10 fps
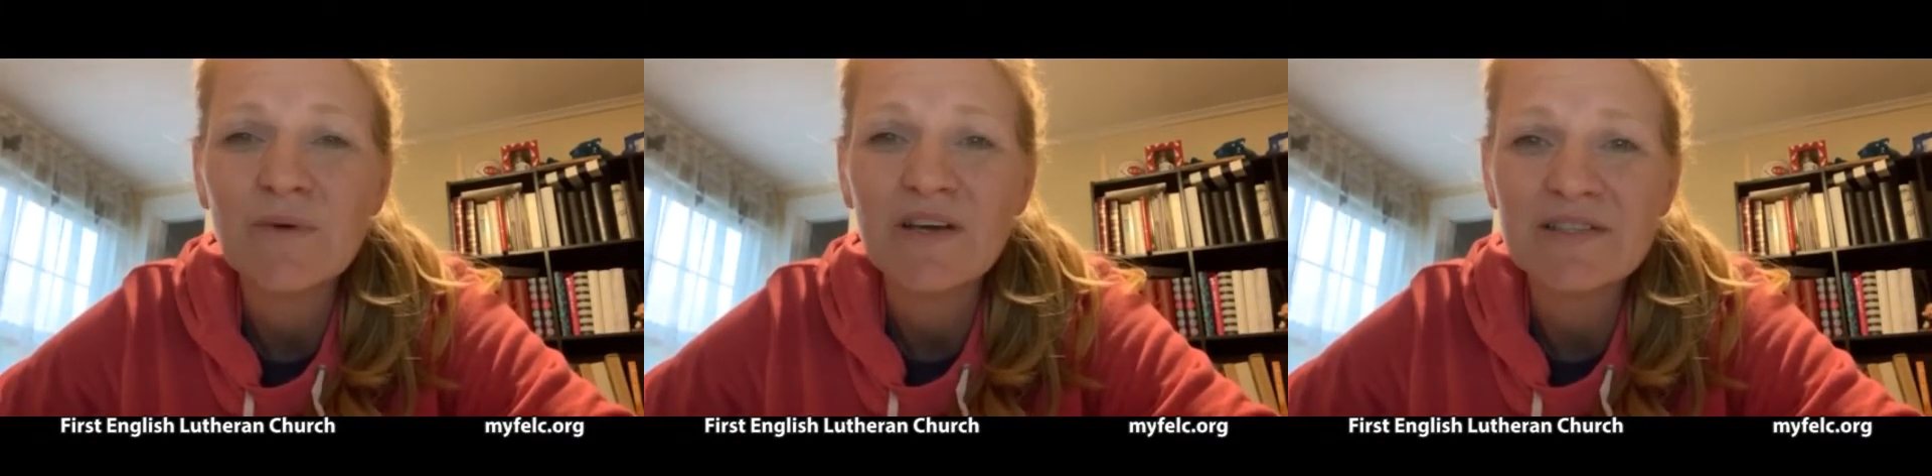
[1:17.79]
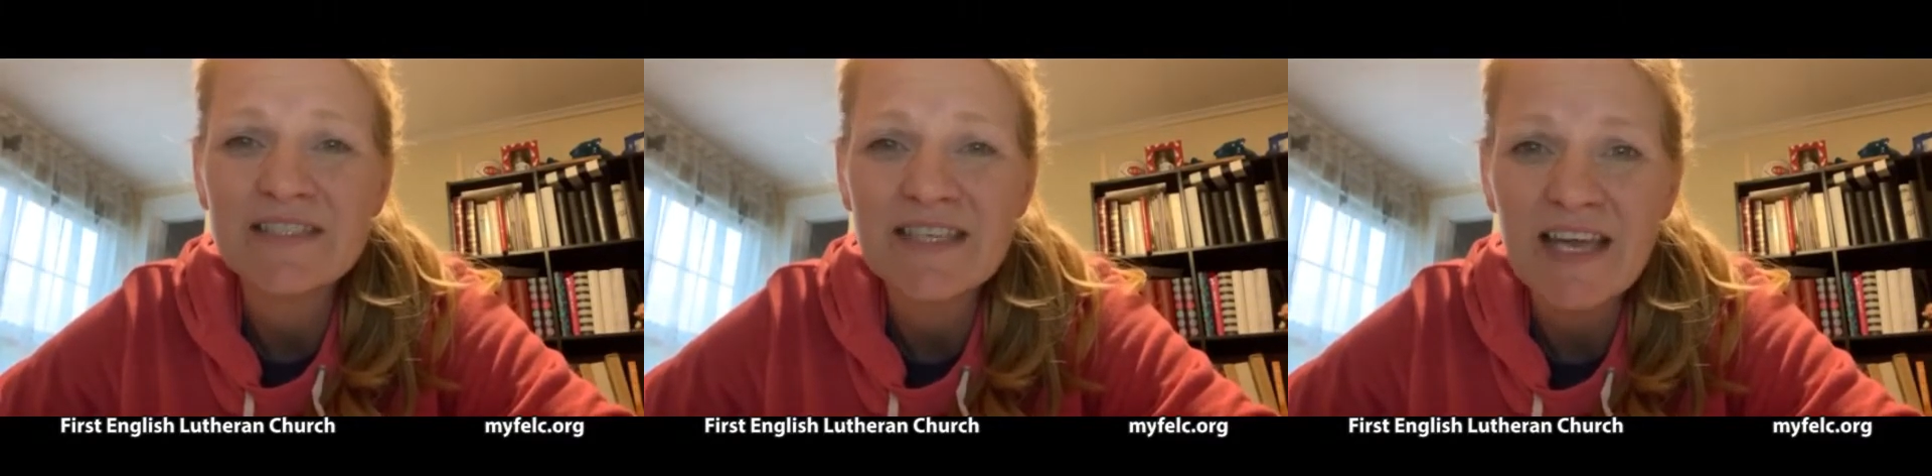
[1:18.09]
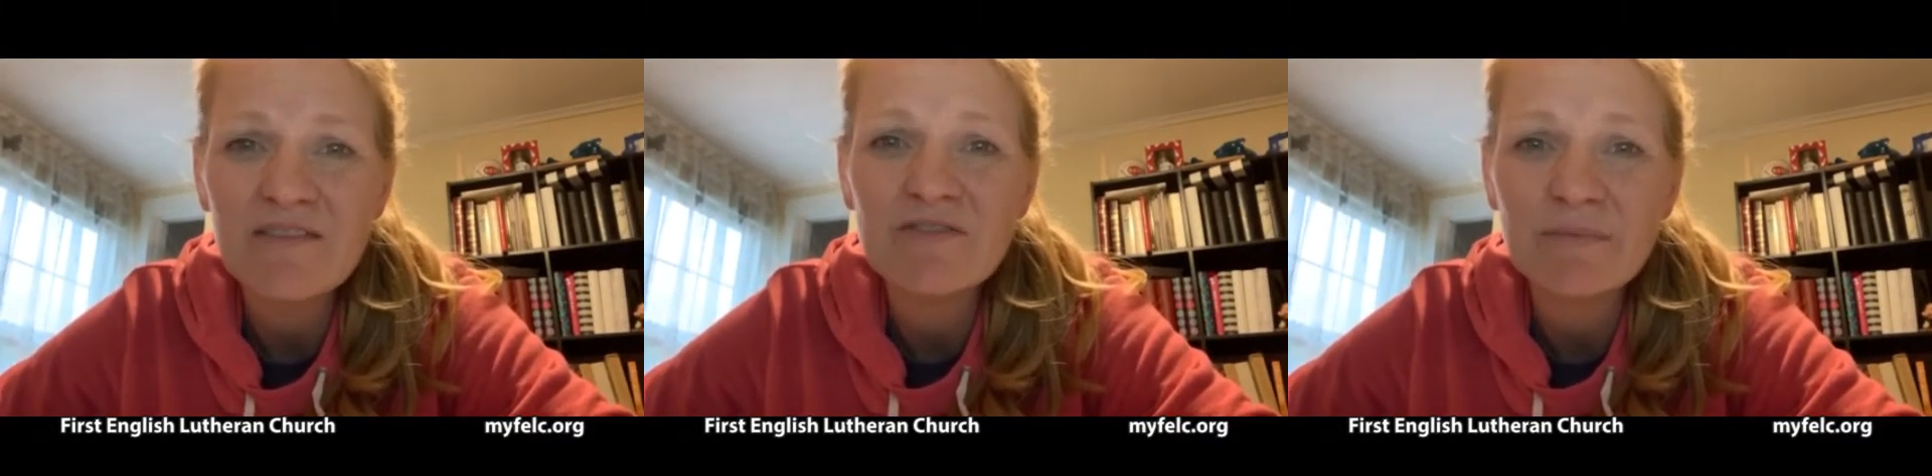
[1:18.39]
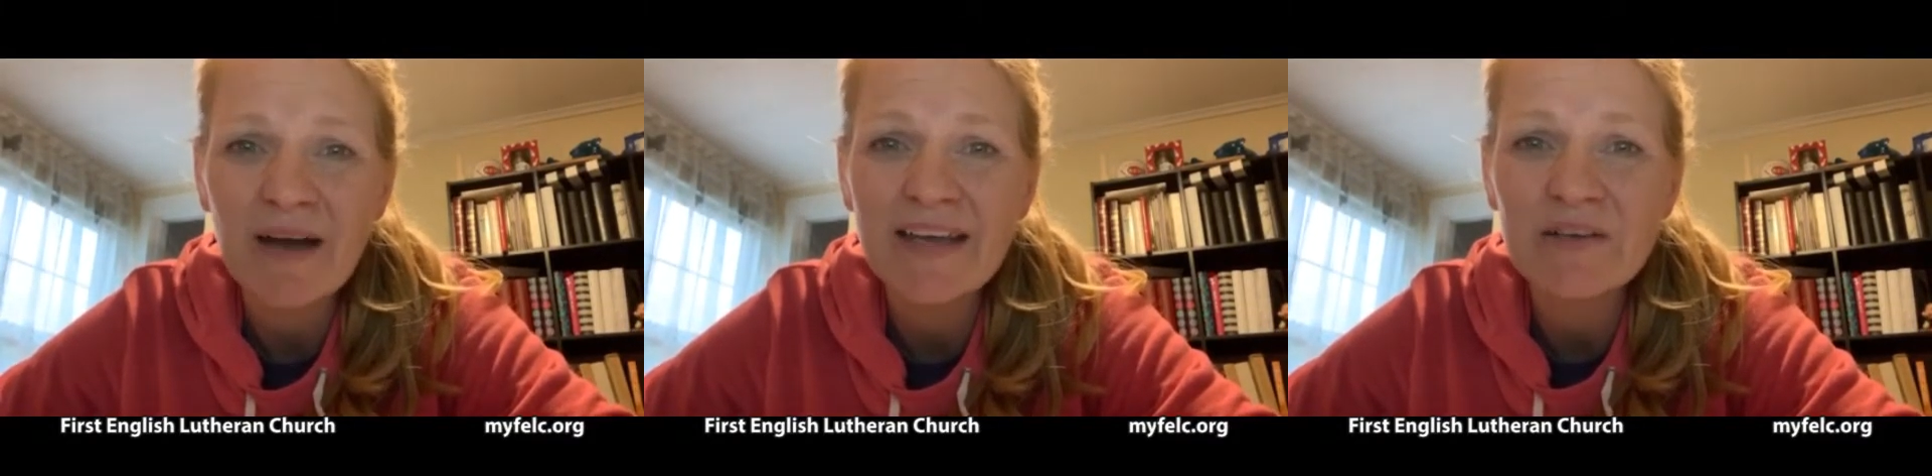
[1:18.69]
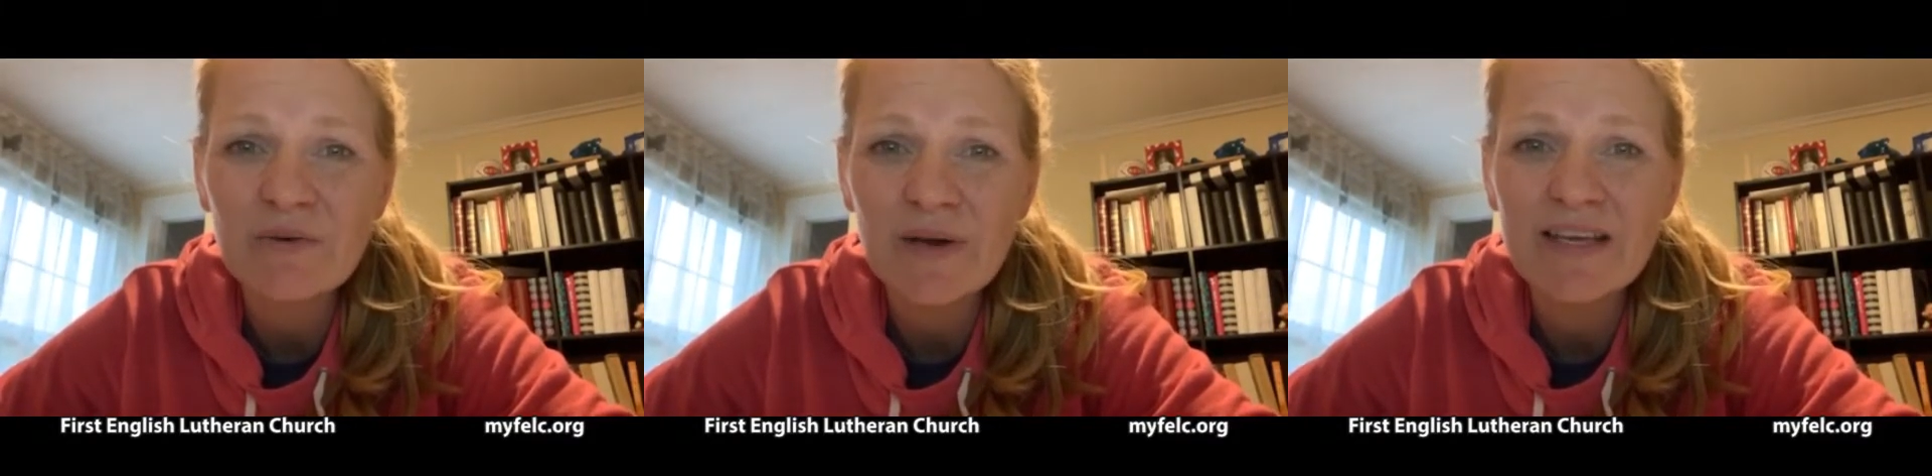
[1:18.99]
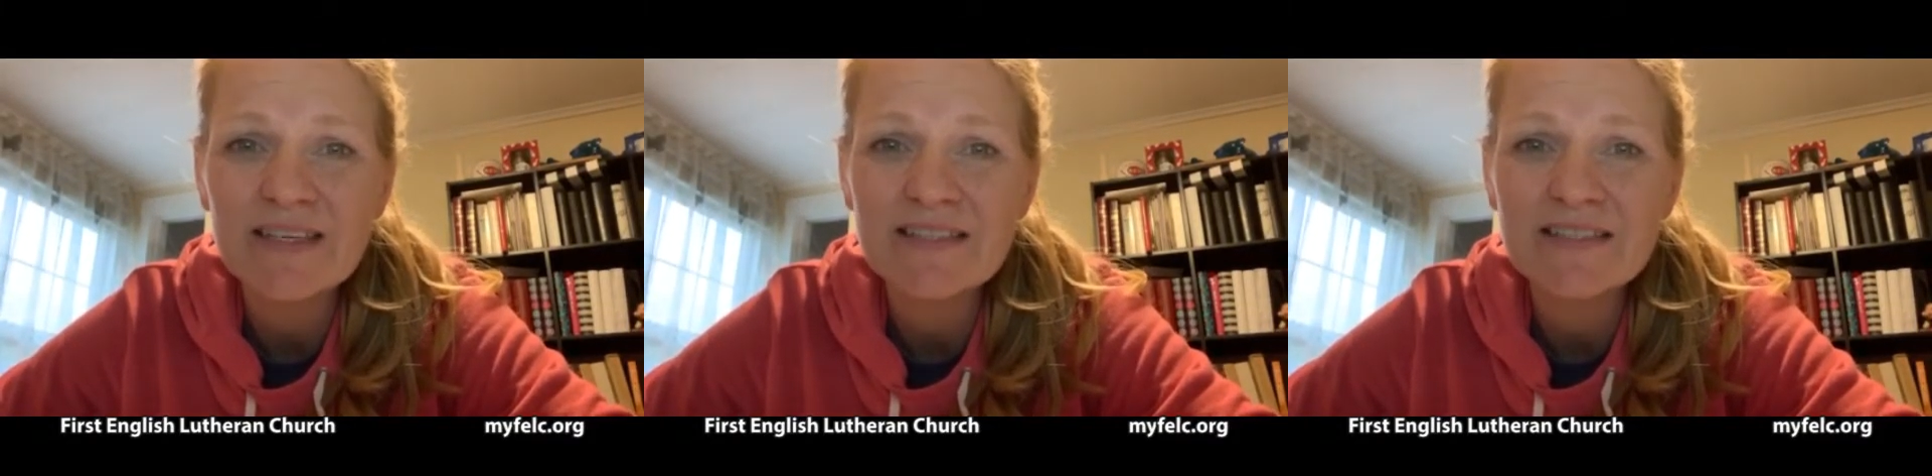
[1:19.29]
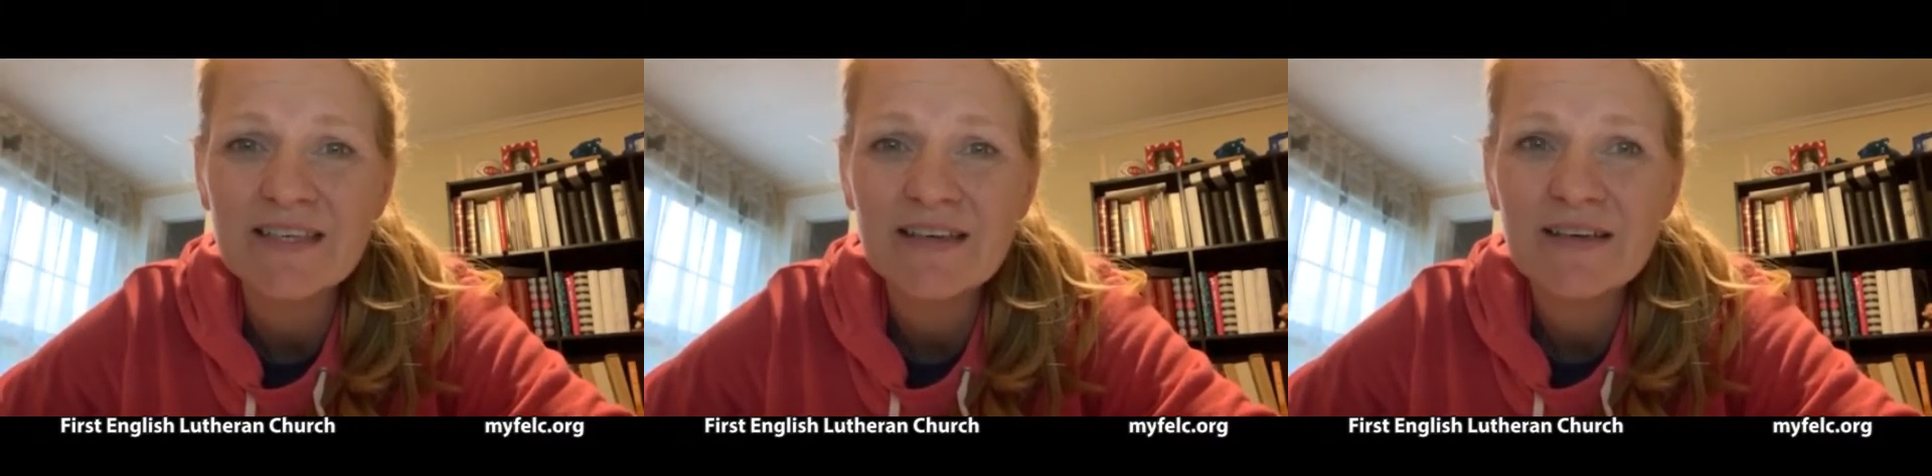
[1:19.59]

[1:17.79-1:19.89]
we are saved by grace